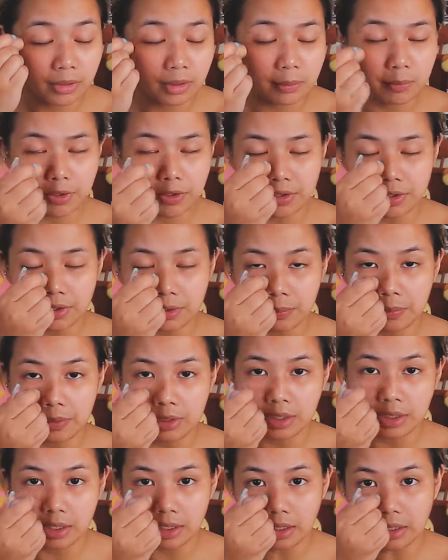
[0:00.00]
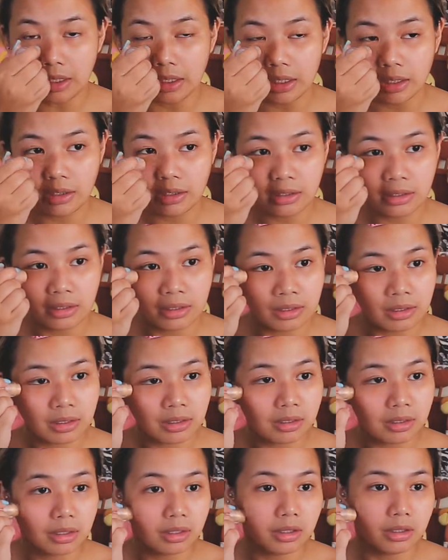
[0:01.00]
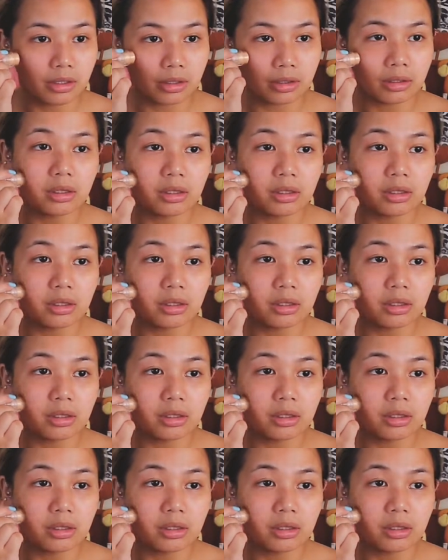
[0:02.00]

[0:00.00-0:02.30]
pores are pretty good.